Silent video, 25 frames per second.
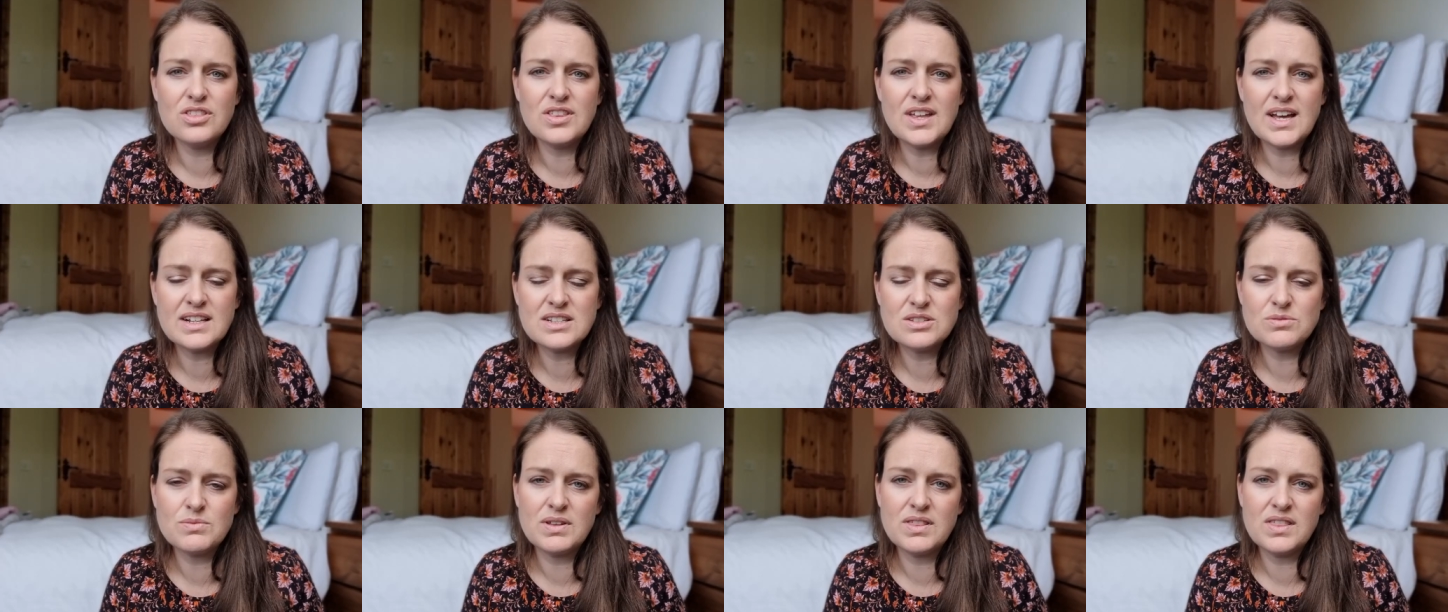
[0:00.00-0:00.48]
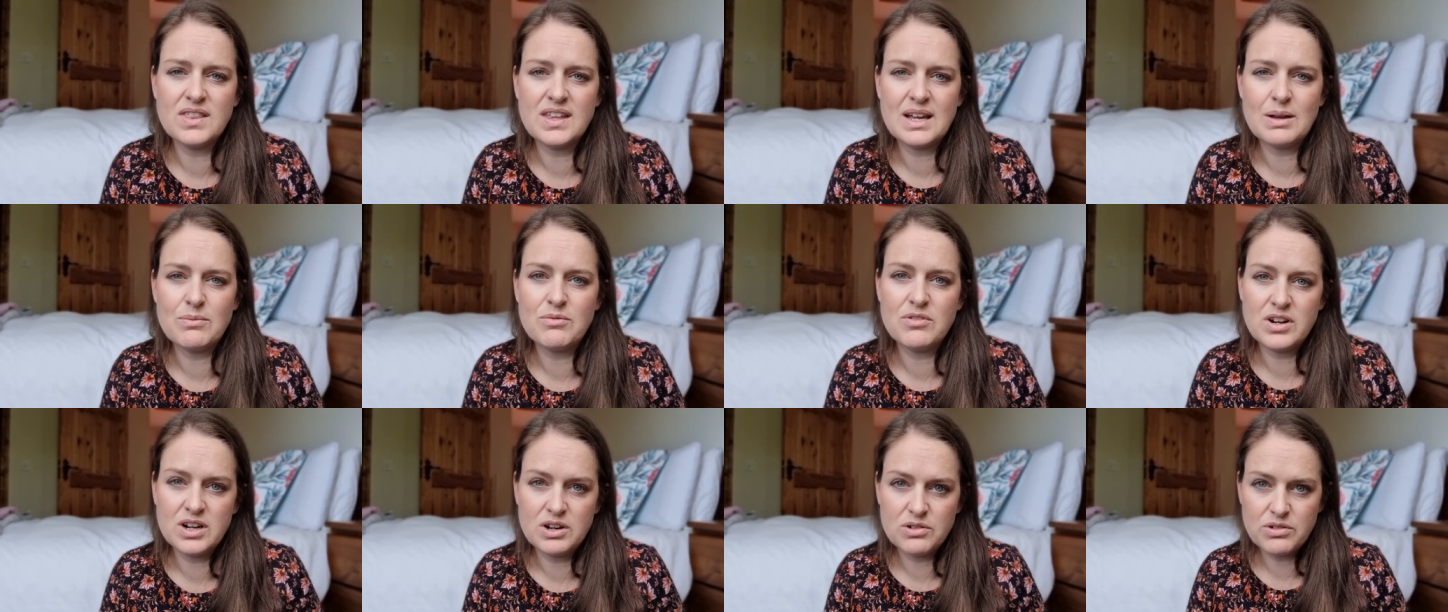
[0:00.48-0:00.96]
that's one thing
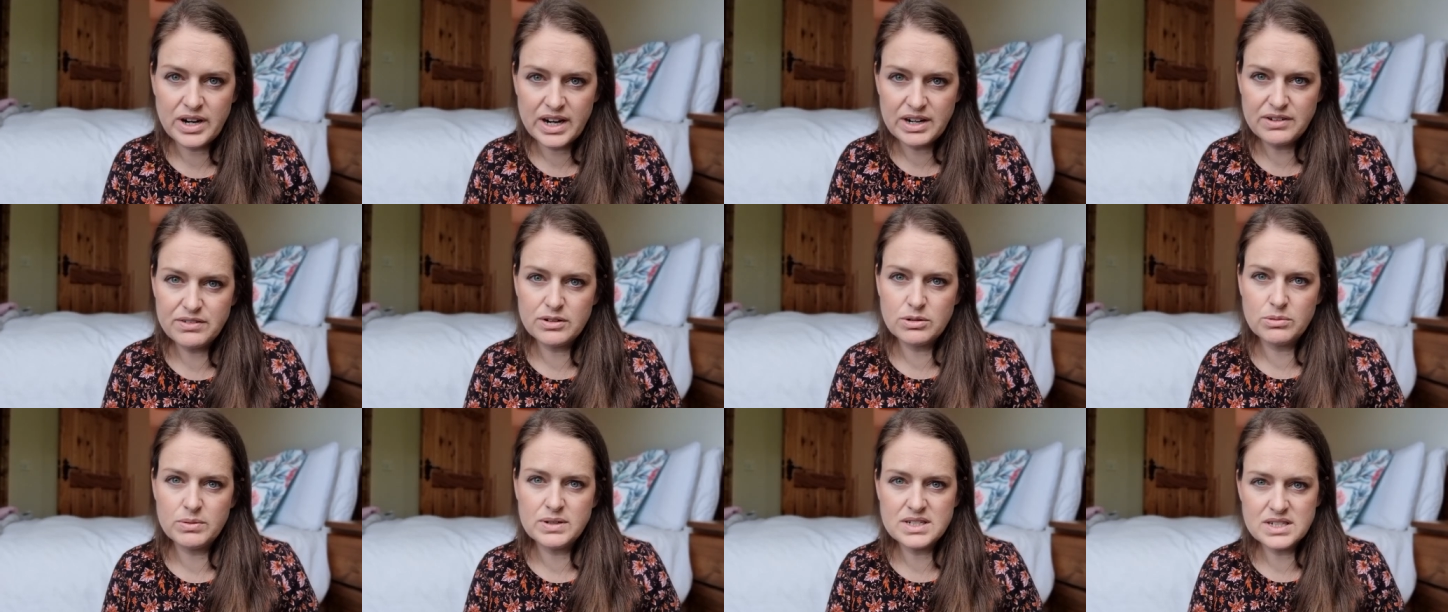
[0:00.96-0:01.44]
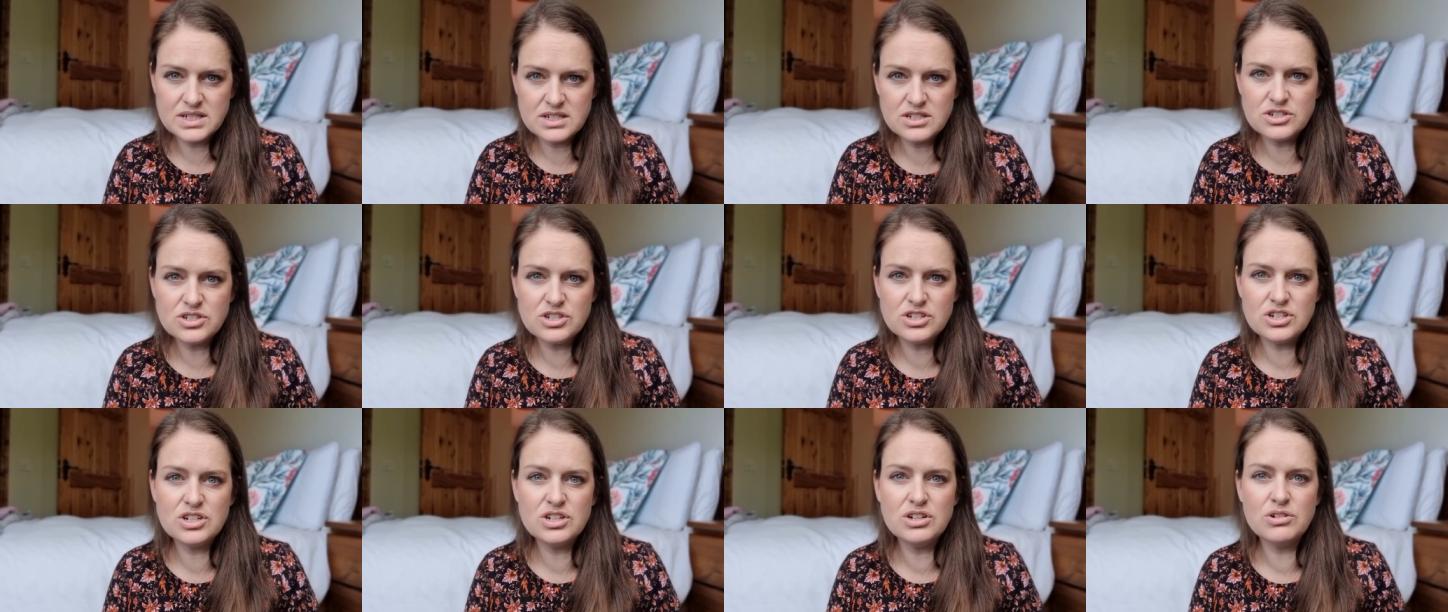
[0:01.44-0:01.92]
I'm very grateful we didn't
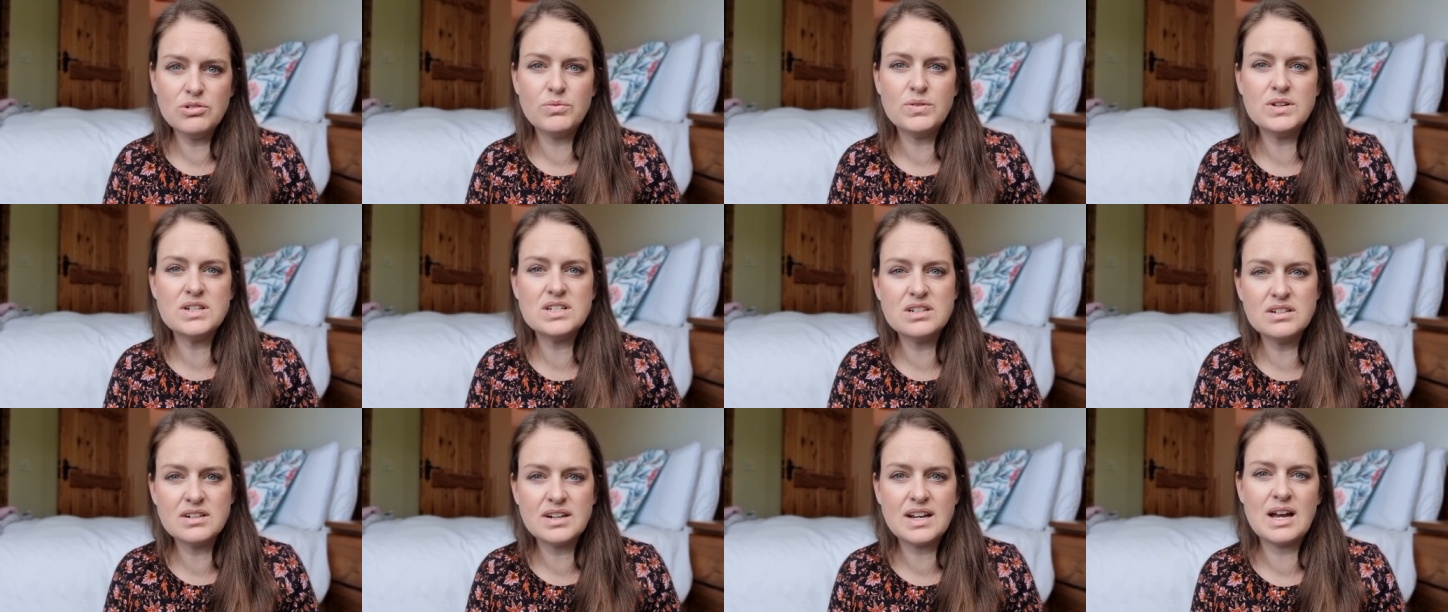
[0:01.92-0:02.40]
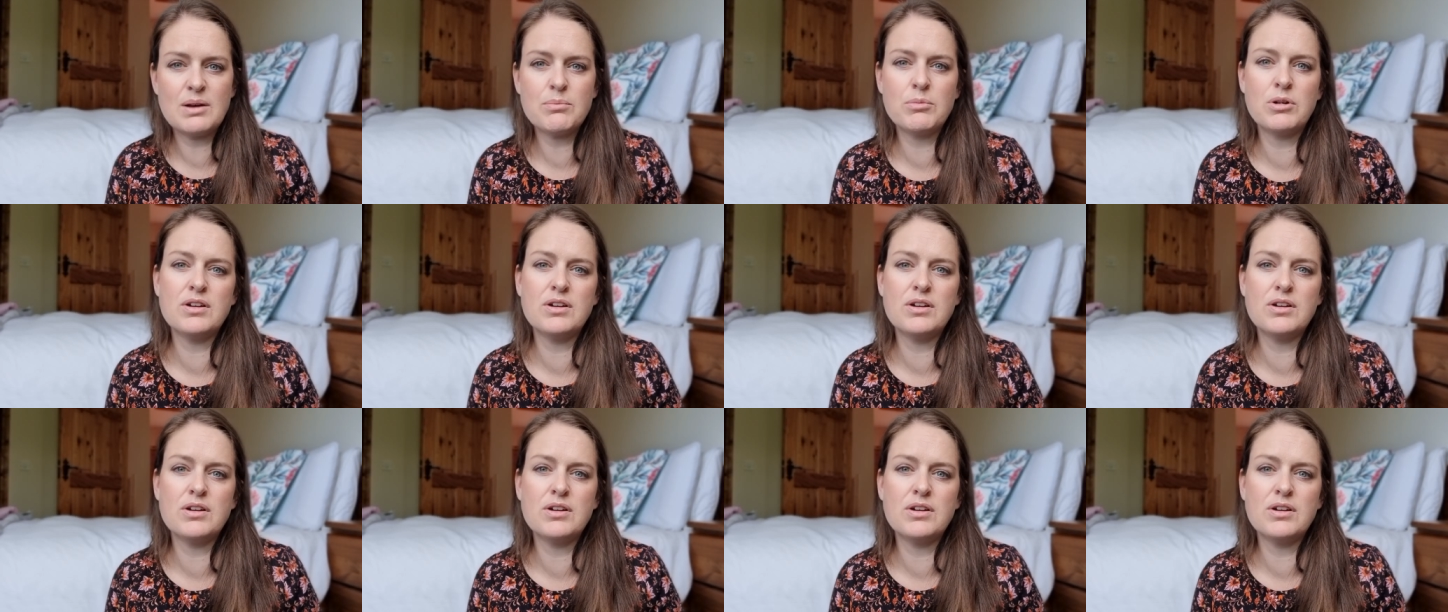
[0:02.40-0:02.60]
do we didn't come